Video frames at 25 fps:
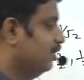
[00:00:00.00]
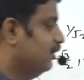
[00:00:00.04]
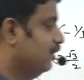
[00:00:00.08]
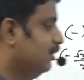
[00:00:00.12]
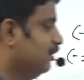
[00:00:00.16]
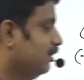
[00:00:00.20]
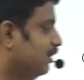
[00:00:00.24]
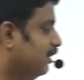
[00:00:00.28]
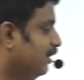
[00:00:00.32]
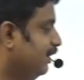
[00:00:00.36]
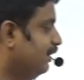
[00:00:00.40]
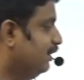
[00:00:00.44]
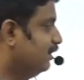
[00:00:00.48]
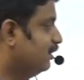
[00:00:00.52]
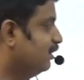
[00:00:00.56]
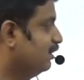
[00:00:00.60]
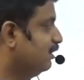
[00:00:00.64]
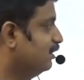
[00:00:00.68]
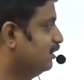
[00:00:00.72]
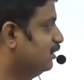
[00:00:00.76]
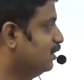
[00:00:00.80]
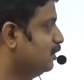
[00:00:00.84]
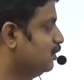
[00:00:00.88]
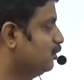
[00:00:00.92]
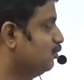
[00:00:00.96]
Correct?
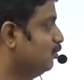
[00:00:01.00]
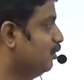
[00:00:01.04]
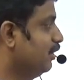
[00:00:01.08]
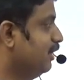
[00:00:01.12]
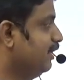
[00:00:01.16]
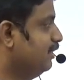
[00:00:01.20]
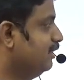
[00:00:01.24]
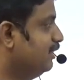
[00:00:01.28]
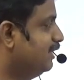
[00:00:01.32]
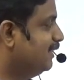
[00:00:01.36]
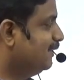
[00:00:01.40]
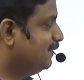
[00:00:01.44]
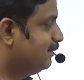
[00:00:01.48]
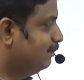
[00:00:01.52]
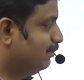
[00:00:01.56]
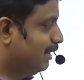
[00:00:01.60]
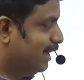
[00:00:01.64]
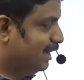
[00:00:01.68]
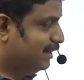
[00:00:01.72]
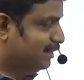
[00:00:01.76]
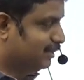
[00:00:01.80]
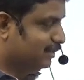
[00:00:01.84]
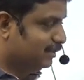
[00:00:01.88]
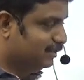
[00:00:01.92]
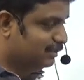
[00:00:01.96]
So in this
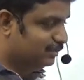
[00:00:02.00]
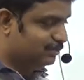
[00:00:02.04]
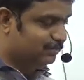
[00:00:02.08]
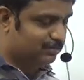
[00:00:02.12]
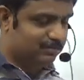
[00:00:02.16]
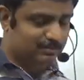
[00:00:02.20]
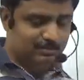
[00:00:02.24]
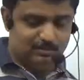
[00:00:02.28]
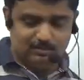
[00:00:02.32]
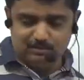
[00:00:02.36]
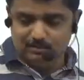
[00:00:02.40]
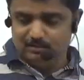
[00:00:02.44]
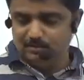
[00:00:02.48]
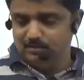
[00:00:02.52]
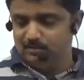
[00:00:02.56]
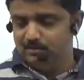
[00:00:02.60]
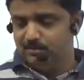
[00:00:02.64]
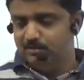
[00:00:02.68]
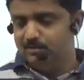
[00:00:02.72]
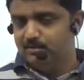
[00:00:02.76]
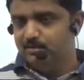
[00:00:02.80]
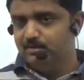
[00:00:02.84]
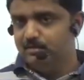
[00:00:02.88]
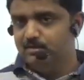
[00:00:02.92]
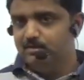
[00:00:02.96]
manner,
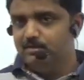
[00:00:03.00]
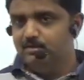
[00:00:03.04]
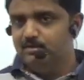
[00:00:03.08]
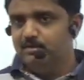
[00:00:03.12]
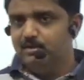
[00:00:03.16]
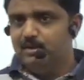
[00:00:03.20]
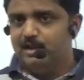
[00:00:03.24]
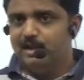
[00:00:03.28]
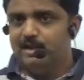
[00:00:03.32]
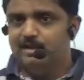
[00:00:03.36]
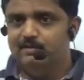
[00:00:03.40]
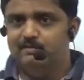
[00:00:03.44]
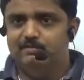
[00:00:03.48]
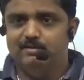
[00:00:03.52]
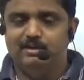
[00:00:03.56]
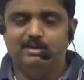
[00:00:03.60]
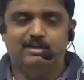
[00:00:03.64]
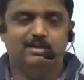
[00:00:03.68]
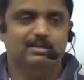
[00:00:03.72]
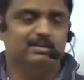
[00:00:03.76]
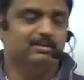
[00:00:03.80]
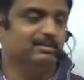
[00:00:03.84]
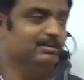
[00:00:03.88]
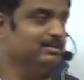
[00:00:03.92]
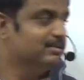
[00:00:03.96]
I have
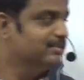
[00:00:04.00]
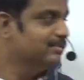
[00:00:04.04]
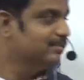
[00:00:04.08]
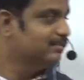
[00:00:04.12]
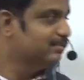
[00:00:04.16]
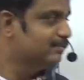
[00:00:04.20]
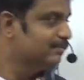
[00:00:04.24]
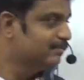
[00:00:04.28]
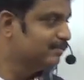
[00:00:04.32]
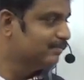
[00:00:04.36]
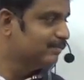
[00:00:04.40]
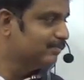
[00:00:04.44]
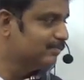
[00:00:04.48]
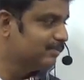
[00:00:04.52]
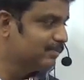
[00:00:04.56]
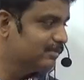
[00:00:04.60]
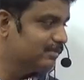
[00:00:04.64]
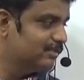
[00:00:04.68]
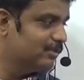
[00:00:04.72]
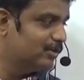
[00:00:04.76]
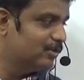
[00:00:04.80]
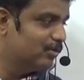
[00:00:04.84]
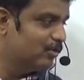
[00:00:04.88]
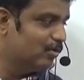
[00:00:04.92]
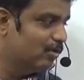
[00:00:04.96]
written
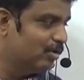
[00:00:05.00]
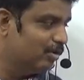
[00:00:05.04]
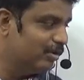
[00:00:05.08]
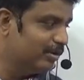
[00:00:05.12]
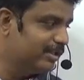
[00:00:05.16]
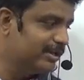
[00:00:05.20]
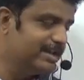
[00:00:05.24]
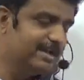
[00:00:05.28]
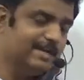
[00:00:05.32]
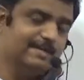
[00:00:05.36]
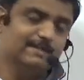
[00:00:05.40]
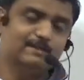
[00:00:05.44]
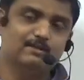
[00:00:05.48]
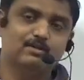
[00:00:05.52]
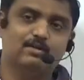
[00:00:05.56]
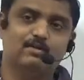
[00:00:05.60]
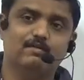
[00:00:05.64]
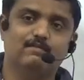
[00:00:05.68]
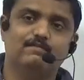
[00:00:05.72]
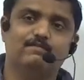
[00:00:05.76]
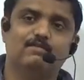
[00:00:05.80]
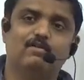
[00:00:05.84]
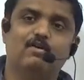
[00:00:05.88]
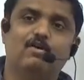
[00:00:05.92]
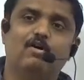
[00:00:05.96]
the coordinates
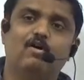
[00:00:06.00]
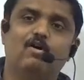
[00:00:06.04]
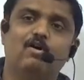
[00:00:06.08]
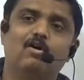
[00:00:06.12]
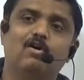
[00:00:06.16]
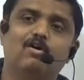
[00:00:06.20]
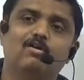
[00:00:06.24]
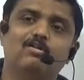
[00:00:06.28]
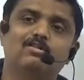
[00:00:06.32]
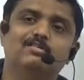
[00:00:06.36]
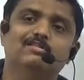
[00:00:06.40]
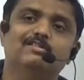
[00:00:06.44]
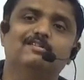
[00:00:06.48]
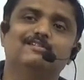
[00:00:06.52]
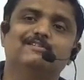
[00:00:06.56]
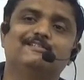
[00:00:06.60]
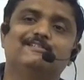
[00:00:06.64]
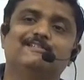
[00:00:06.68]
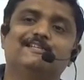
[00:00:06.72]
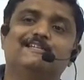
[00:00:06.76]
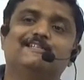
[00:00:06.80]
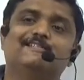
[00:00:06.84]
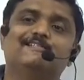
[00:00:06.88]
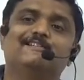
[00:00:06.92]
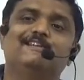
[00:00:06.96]
of all the
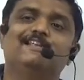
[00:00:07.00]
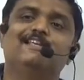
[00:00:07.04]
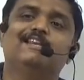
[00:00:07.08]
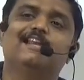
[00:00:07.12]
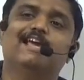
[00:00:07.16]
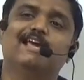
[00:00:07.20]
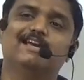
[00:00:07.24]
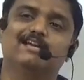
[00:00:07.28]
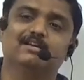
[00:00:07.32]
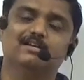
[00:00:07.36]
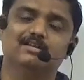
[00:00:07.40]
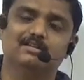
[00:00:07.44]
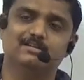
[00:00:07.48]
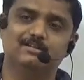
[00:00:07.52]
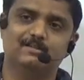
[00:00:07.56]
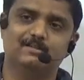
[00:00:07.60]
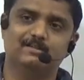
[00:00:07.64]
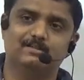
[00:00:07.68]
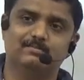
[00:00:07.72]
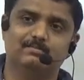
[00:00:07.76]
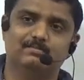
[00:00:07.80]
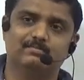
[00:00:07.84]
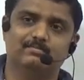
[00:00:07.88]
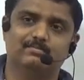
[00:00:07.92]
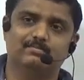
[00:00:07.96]
16 angles.
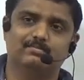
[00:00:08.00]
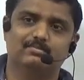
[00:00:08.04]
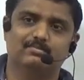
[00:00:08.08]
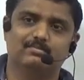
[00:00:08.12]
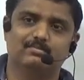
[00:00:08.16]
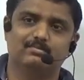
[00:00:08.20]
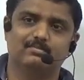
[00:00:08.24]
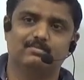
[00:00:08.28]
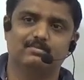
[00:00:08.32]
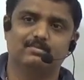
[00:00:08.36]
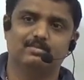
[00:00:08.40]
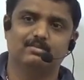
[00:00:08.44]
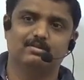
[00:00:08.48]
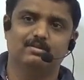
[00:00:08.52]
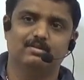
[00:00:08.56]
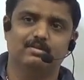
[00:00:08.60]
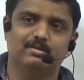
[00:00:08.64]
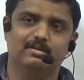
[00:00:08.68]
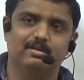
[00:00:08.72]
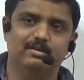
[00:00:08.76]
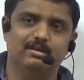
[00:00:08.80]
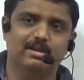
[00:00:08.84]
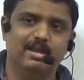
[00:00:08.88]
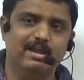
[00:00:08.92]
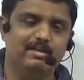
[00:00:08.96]

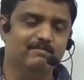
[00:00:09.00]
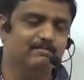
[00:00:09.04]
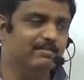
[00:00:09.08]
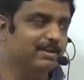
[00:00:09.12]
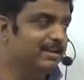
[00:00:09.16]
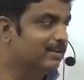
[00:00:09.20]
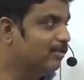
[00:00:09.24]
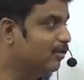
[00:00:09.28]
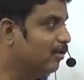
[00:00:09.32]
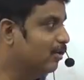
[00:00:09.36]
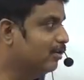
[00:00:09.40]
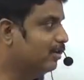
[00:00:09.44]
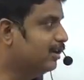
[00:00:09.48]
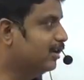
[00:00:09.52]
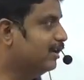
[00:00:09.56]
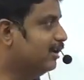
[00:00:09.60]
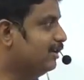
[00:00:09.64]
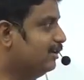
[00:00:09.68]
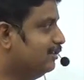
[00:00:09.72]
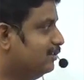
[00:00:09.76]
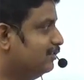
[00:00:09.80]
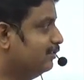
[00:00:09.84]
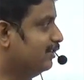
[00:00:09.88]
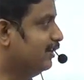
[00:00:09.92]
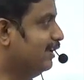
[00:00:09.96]
In every
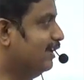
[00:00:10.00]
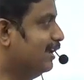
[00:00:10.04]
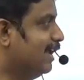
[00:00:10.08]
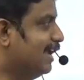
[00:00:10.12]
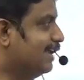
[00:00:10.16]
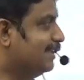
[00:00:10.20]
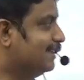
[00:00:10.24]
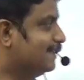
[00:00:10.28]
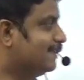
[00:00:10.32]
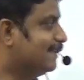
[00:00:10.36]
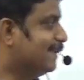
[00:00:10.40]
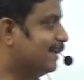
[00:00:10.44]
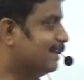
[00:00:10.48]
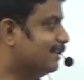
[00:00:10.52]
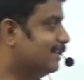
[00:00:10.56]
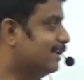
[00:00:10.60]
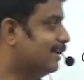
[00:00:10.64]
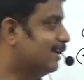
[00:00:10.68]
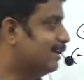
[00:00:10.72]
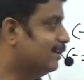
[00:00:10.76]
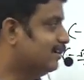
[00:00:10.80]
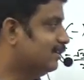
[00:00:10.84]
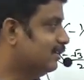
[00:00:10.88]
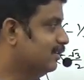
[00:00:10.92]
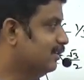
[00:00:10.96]
quadrant, 3 lines are
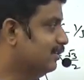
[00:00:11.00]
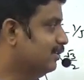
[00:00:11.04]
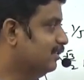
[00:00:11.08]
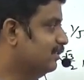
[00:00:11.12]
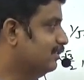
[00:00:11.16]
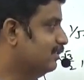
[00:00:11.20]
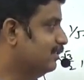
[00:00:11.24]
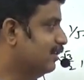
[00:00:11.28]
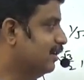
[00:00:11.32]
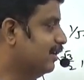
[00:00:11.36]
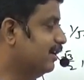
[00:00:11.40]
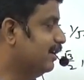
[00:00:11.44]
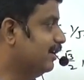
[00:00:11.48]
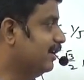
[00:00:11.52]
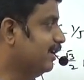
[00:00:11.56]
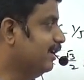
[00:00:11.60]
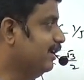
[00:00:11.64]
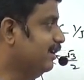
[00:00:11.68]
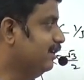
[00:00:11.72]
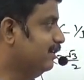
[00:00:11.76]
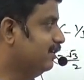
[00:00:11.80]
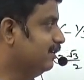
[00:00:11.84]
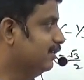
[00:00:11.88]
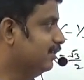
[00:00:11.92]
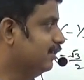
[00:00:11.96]
there.
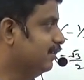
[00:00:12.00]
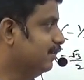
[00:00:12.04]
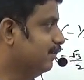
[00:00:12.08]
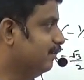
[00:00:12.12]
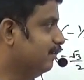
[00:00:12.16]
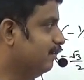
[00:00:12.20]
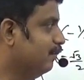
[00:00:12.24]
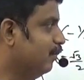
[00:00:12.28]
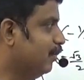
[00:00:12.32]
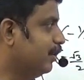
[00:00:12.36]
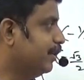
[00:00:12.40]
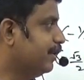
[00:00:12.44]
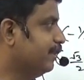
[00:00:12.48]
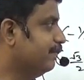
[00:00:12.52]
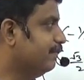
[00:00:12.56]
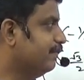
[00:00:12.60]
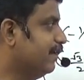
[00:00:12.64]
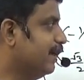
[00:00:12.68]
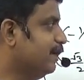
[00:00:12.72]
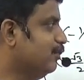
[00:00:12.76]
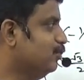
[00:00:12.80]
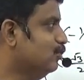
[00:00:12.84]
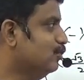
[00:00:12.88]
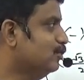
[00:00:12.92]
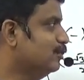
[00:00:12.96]
30,
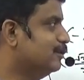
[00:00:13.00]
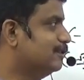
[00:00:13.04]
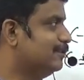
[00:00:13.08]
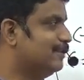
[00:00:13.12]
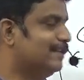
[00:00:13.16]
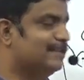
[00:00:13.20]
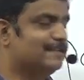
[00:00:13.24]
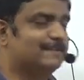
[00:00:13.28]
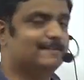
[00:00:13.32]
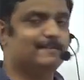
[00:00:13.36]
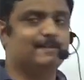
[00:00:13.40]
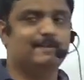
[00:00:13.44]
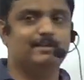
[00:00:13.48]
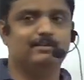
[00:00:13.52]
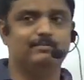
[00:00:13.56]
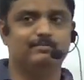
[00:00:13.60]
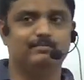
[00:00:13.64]
45, 60.